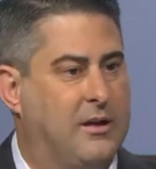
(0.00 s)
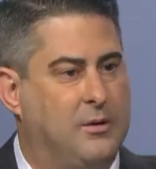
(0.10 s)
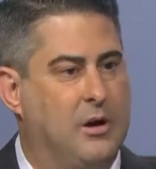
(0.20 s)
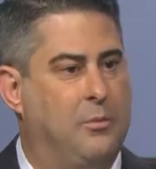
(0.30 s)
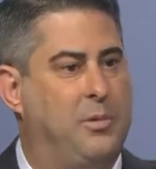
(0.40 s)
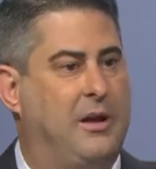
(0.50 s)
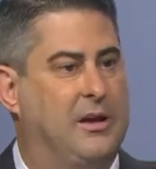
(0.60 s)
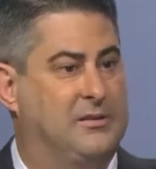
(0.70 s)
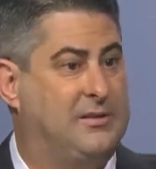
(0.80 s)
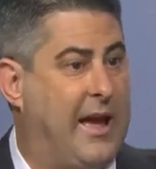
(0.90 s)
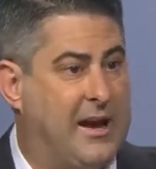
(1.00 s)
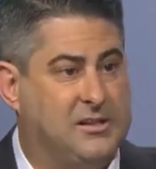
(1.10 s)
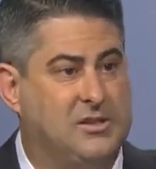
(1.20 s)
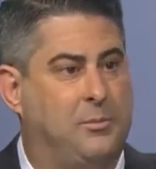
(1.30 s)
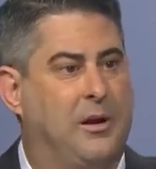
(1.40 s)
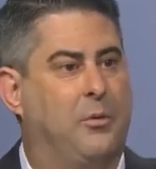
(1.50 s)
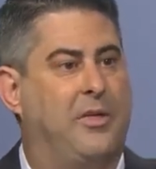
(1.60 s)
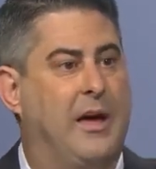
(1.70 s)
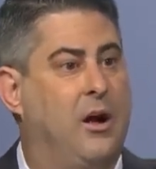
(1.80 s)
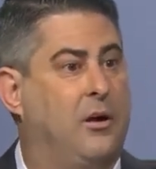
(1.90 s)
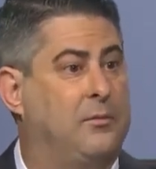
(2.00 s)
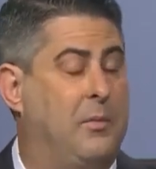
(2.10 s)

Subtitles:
Because taxes are being withheld,